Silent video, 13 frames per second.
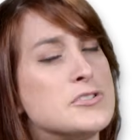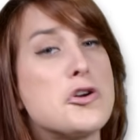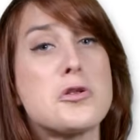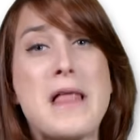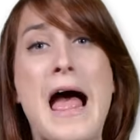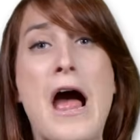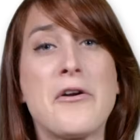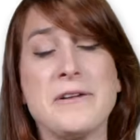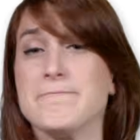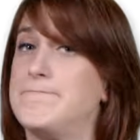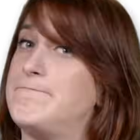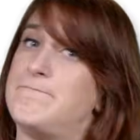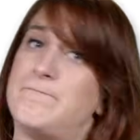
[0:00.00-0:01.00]
You're loud and
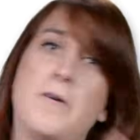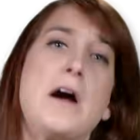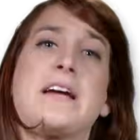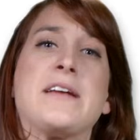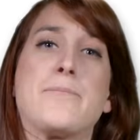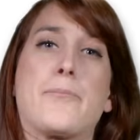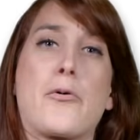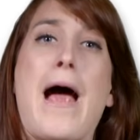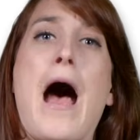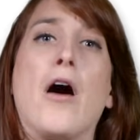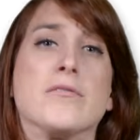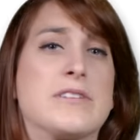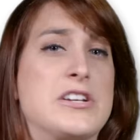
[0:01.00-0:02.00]
f***ing
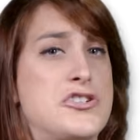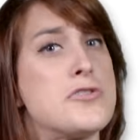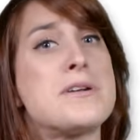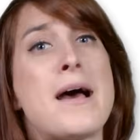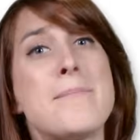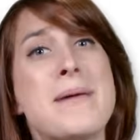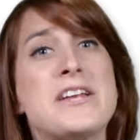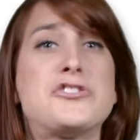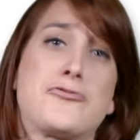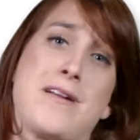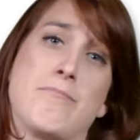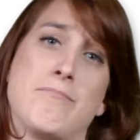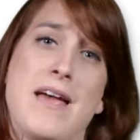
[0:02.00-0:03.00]
proud, because you're not
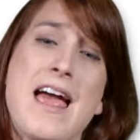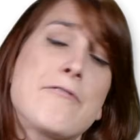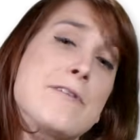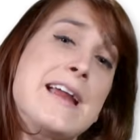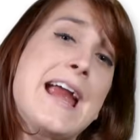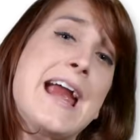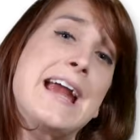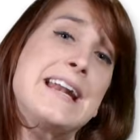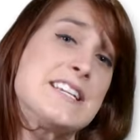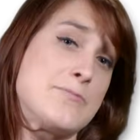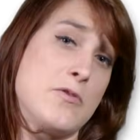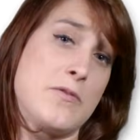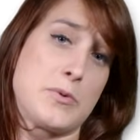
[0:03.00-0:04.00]
mainstream. Every
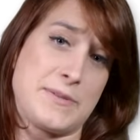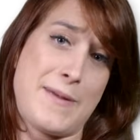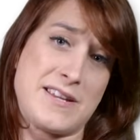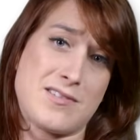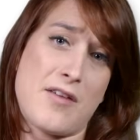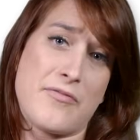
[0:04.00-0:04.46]
80s movie was based